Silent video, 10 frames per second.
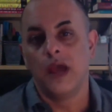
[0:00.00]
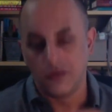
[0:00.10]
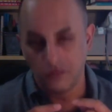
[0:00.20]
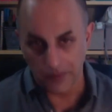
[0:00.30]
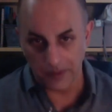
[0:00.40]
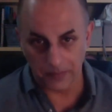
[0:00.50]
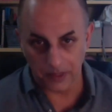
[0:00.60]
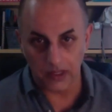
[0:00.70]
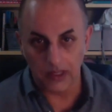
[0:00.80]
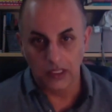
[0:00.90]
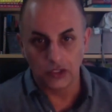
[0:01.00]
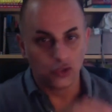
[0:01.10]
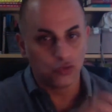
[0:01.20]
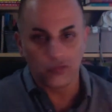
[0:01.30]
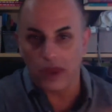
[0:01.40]
And remember,
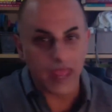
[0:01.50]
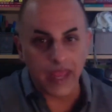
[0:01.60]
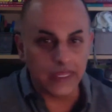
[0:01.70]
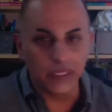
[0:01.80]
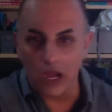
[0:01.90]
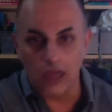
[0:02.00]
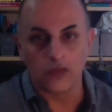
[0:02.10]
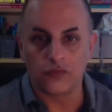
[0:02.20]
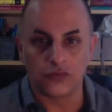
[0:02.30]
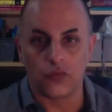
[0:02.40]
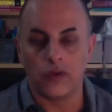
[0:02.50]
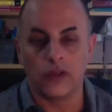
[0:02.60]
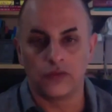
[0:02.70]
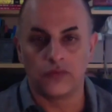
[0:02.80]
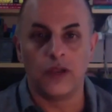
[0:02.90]
you can write any kind of story.
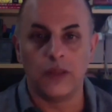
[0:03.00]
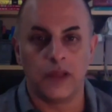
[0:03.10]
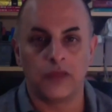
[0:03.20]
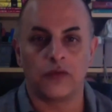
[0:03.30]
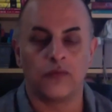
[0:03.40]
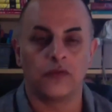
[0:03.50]
It doesn't really matter.